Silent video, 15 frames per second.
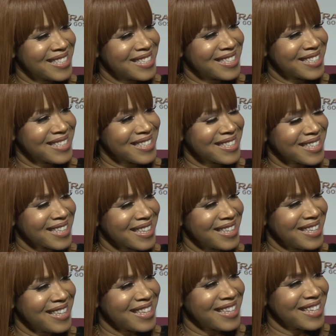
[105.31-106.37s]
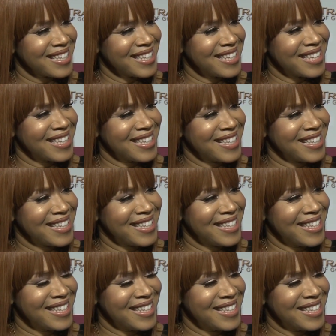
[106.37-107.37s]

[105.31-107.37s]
No words are spoken by the person on screen.